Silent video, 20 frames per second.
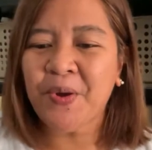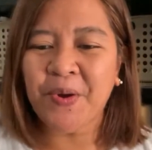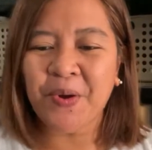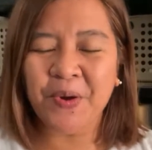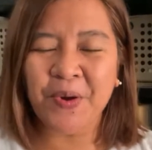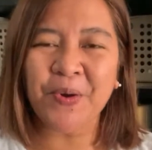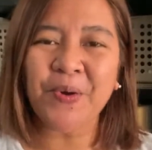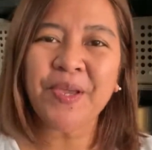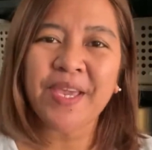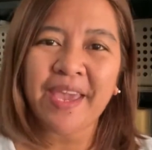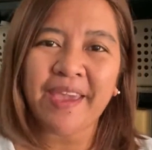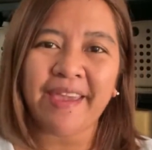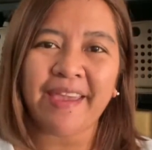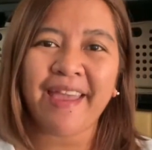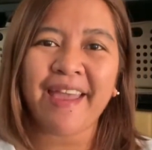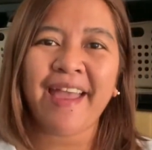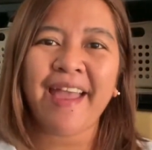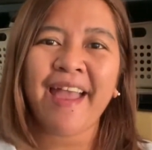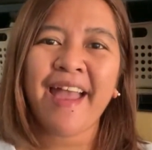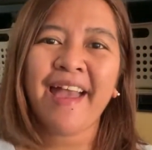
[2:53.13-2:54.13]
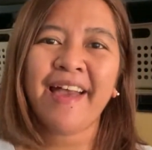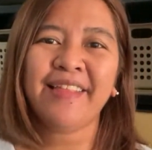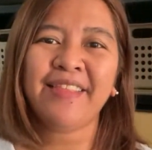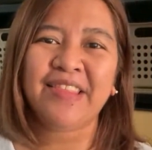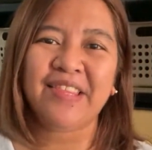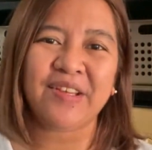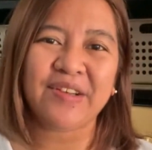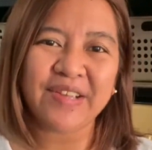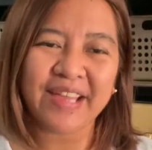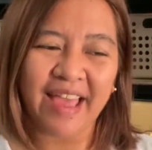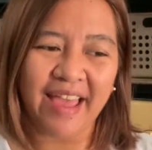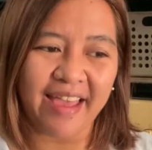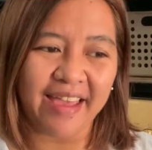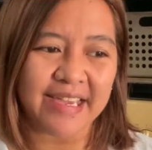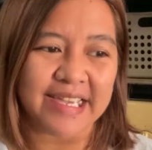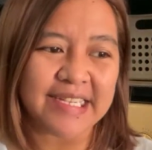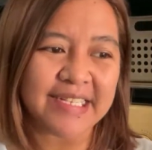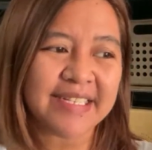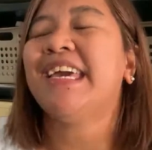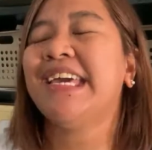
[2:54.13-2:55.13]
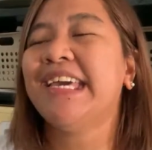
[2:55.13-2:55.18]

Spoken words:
Okay, hello guys.